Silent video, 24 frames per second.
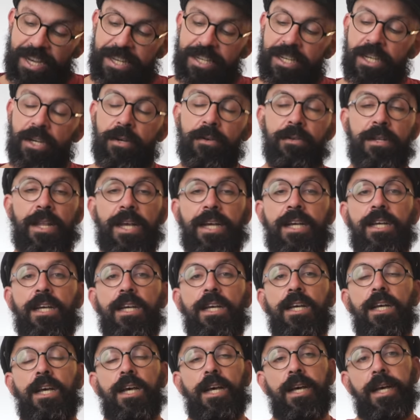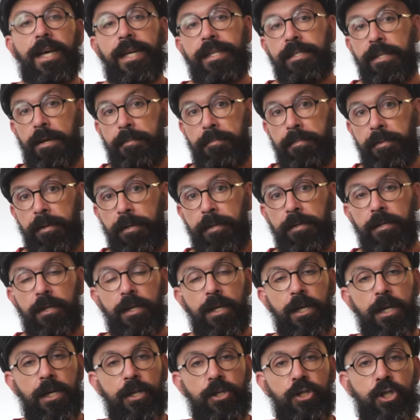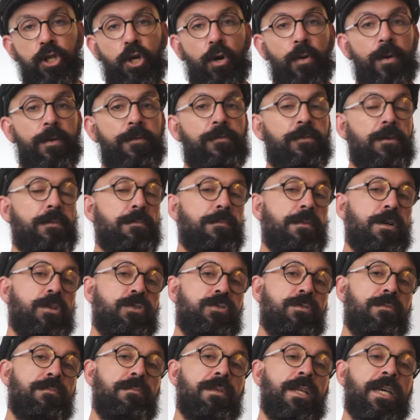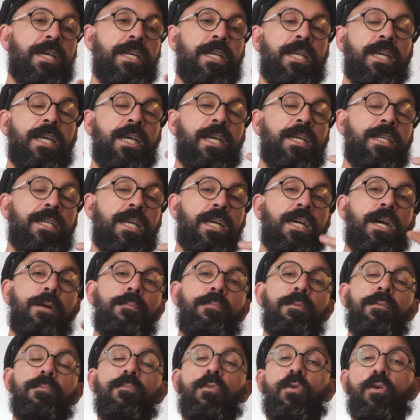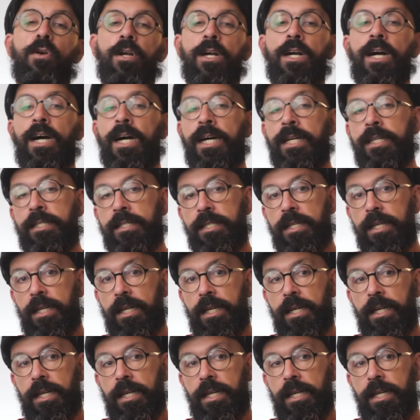know, like, example, Joey from Mushroom Blading and a couple more guys